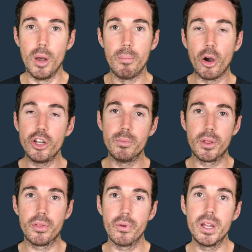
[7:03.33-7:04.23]
Point number
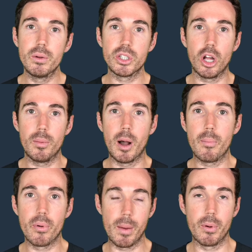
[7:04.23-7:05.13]
three was all about
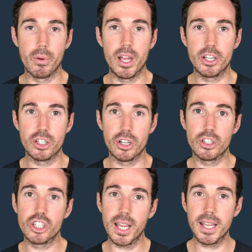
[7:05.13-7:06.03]
preparation,
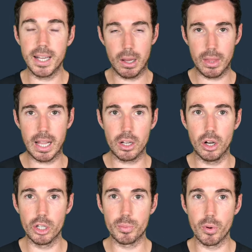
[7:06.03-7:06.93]
checking out that
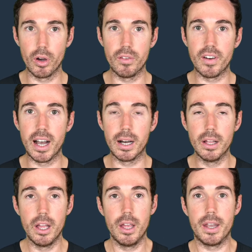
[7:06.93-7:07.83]
course profile.
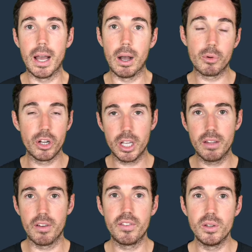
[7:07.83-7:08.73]
Now, I'm going to give
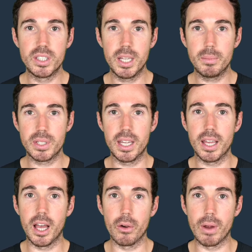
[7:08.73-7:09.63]
a few tips
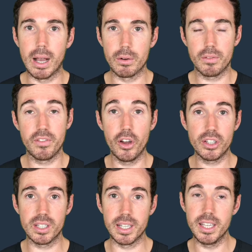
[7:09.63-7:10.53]
here around,
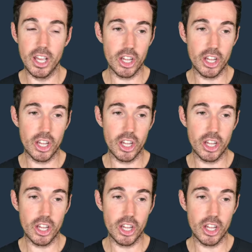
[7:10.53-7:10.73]
firstly,